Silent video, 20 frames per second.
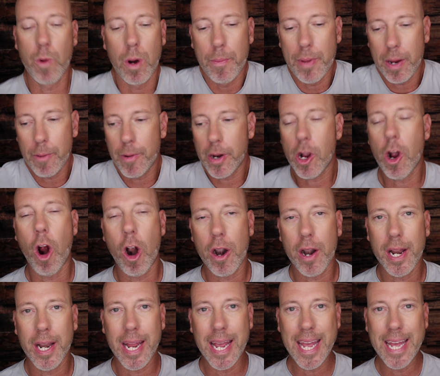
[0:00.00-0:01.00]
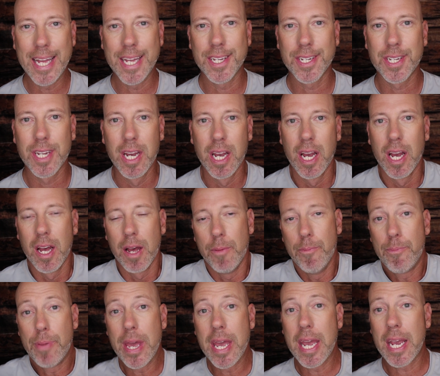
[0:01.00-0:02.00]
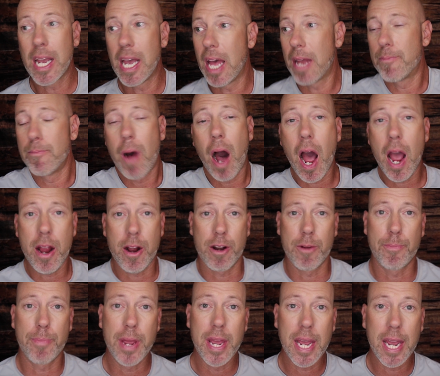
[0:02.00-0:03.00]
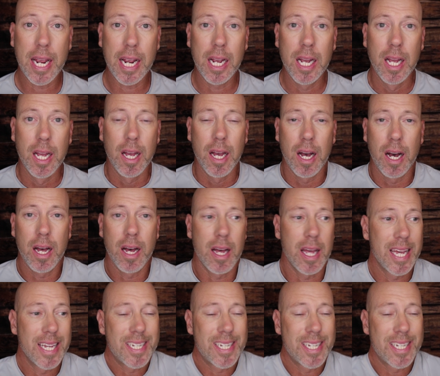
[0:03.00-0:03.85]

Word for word: Well, being regarded is being admired, being uh,